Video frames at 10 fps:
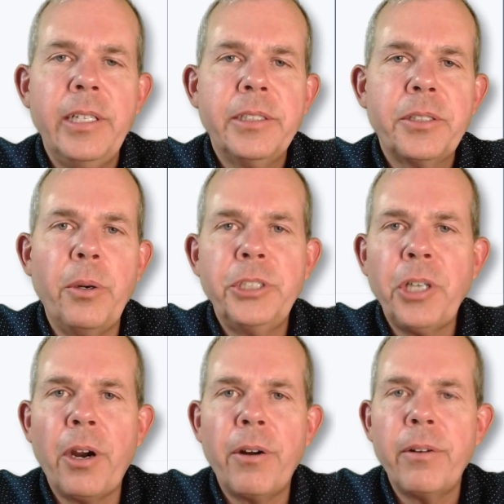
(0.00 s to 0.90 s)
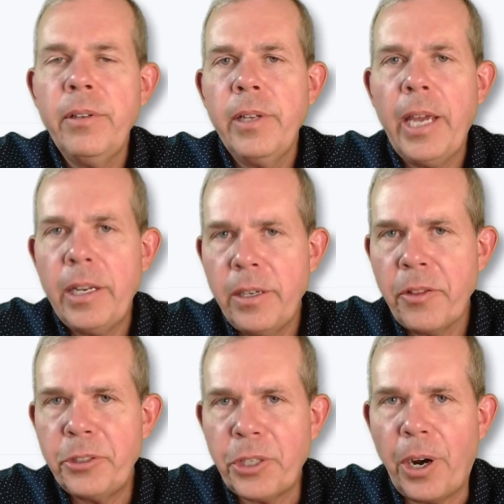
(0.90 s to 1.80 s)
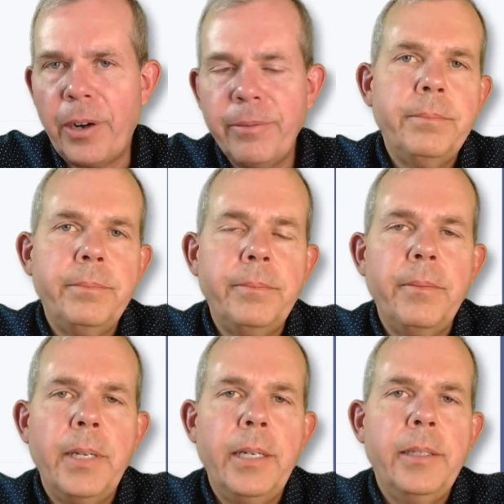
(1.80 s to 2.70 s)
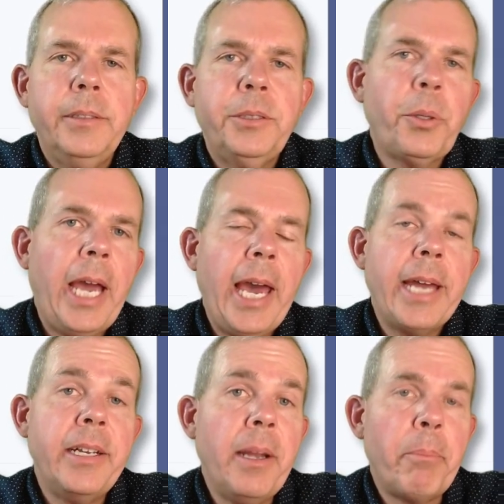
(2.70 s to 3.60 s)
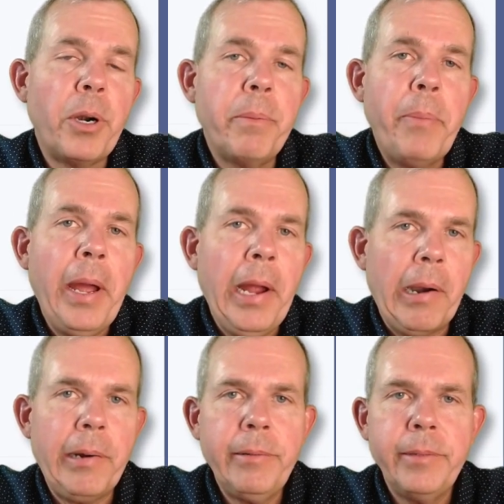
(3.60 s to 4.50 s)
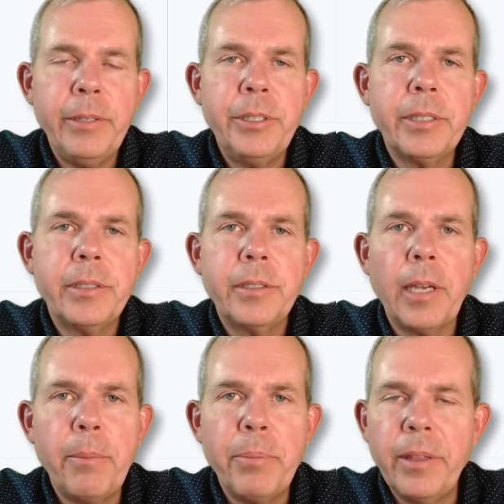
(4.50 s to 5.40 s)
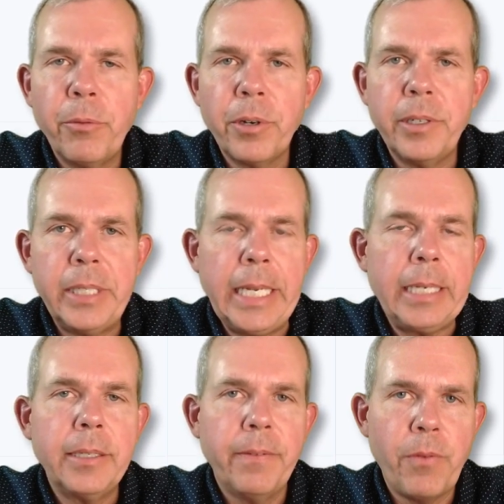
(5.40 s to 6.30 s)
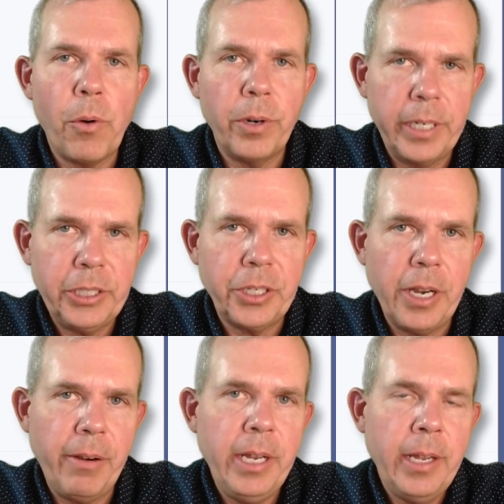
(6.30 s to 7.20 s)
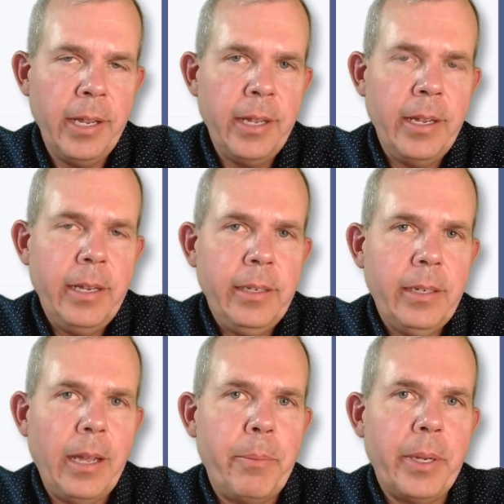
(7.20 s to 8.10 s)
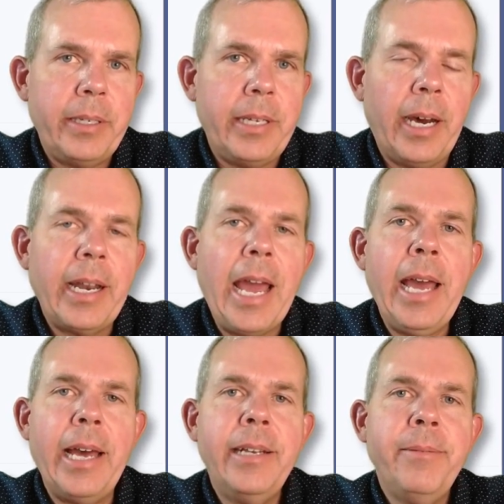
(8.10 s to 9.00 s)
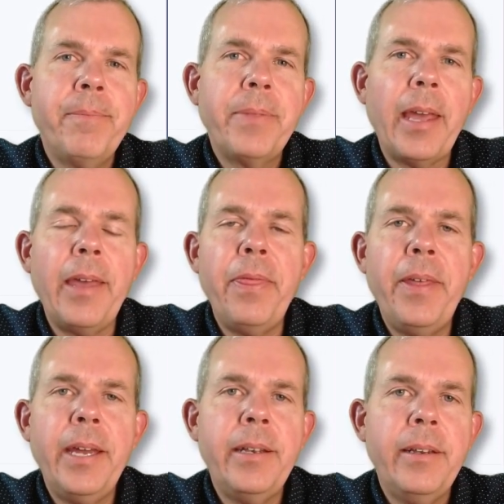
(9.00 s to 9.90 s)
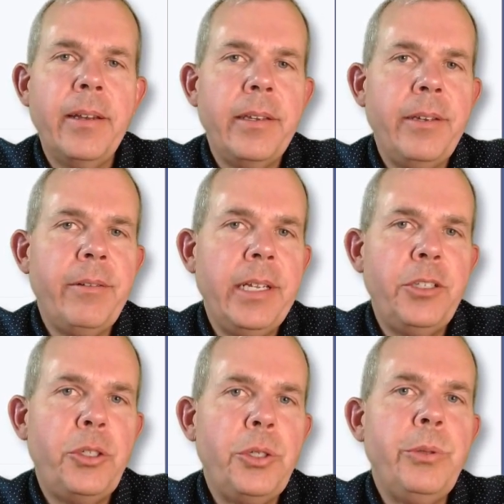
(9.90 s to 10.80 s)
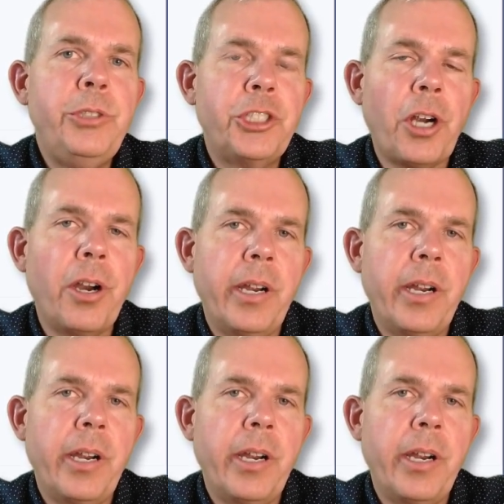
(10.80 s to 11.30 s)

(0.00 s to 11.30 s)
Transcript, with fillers: So a char and another char. So to add a numbered pair, you just type in the word dict for dictionary, type a .add, and then you need two char